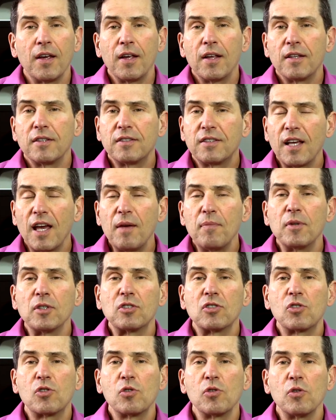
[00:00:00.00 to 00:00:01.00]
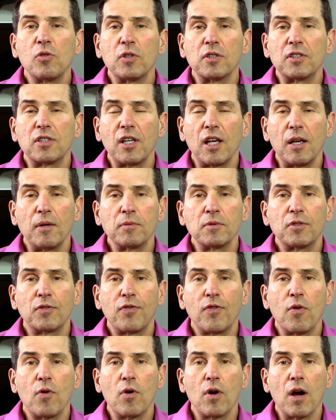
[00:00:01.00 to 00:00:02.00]
The same is true, it seems,
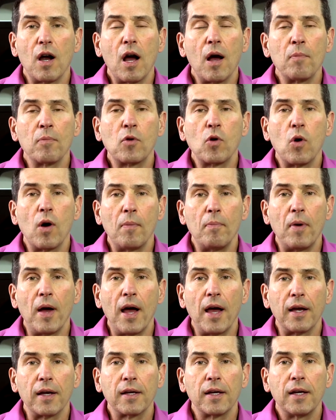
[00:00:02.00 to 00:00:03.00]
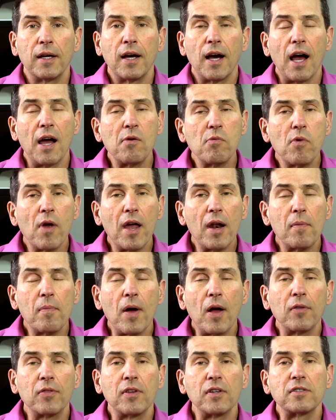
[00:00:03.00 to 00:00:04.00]
for Umpqua Bank. I'd read
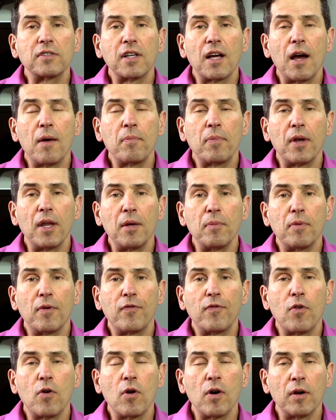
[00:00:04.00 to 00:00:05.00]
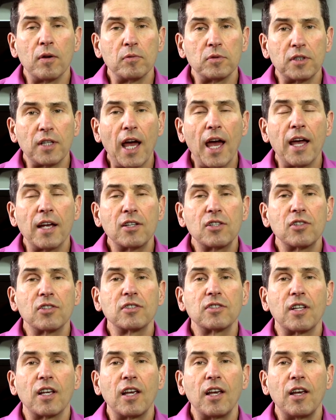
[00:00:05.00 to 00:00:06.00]
about this company before and I was
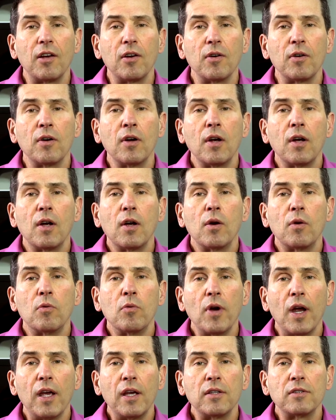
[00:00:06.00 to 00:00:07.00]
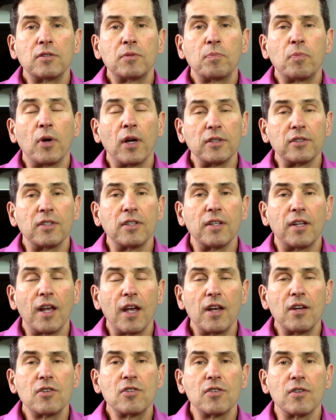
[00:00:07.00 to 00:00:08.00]
anxious to hear Ray's
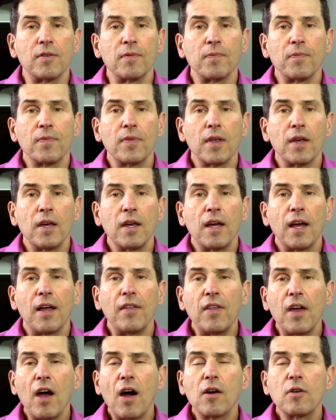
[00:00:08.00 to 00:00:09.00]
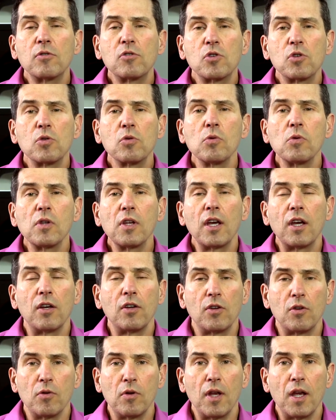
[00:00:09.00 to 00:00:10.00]
presentation. And they are truly a
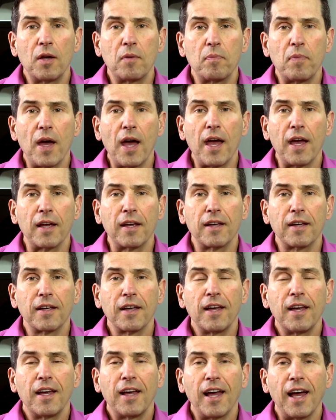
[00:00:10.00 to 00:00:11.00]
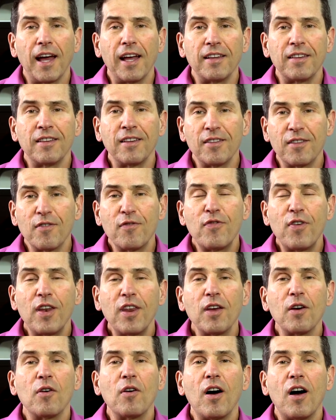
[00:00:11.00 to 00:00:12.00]
unique bank, and the
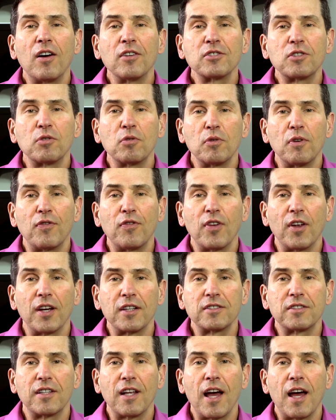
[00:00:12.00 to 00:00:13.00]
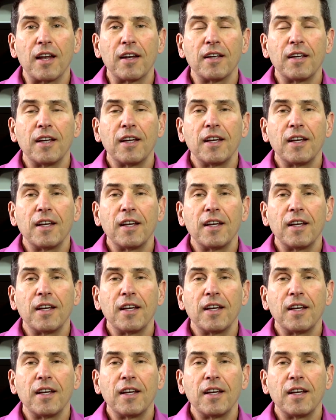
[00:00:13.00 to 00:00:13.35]
video also reflects that.